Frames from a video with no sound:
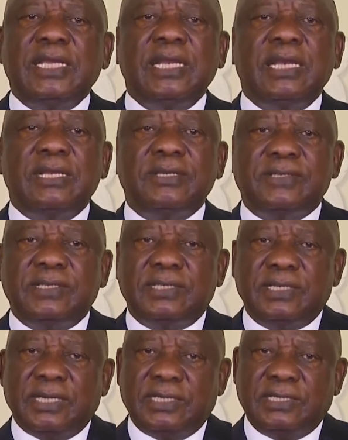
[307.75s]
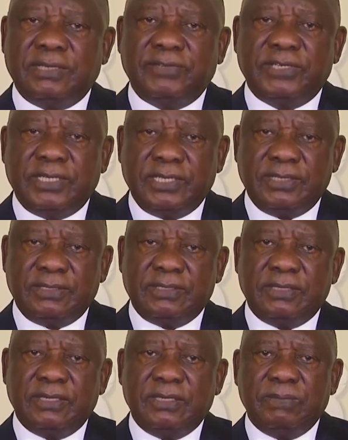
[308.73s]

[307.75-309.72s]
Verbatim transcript: illicit activities,